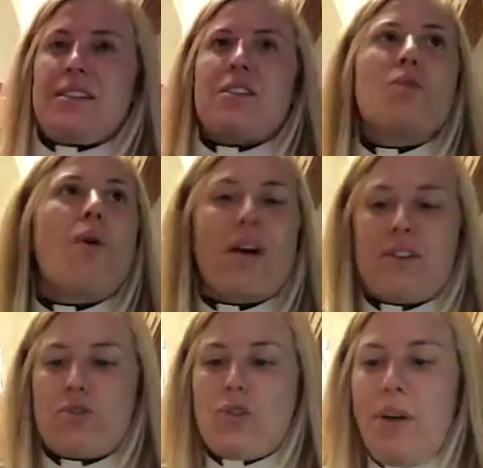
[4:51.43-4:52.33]
You are
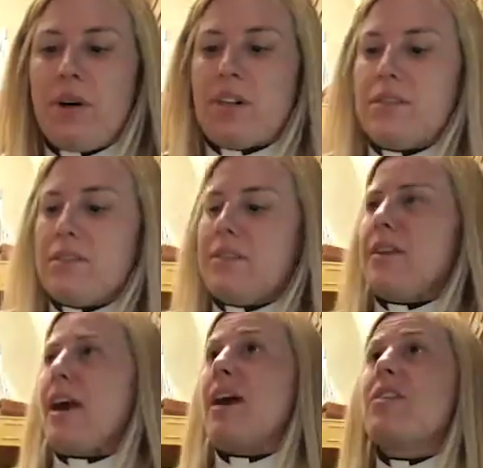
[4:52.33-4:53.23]
in trouble,
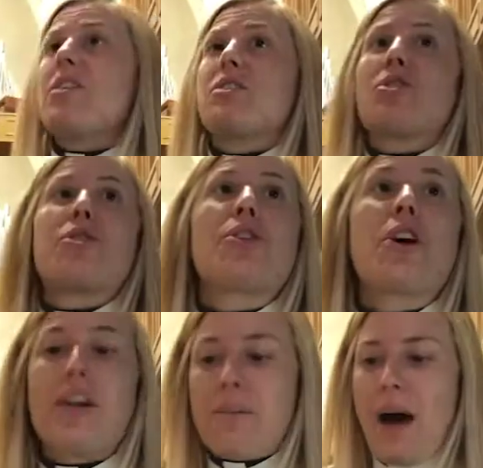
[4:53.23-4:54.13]
and there is
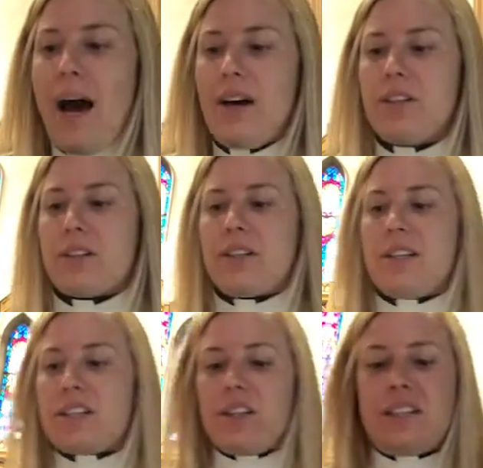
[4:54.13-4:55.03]
30 miles
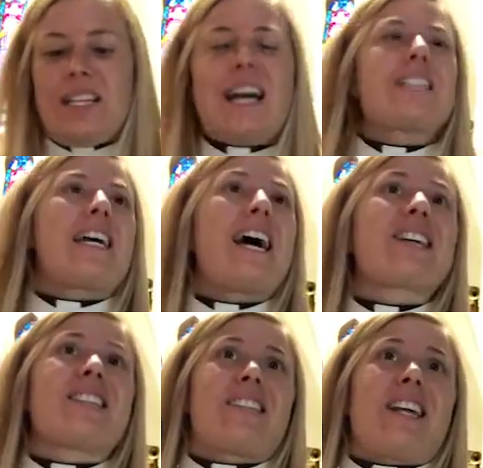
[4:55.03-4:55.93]
until the next
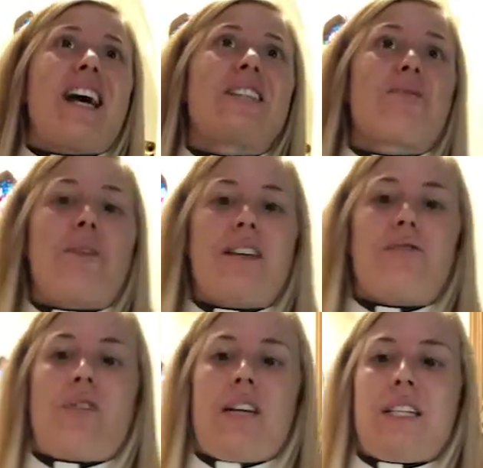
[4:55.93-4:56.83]
exit that has a
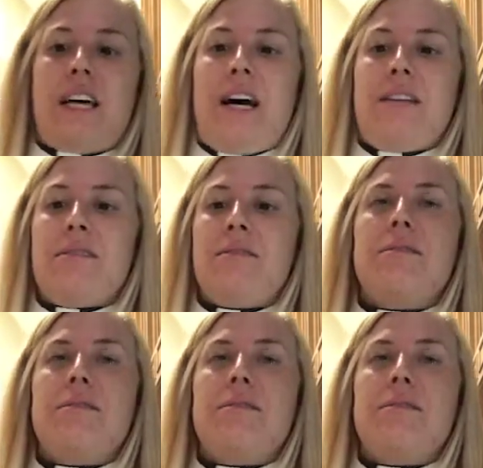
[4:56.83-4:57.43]
restaurant sign.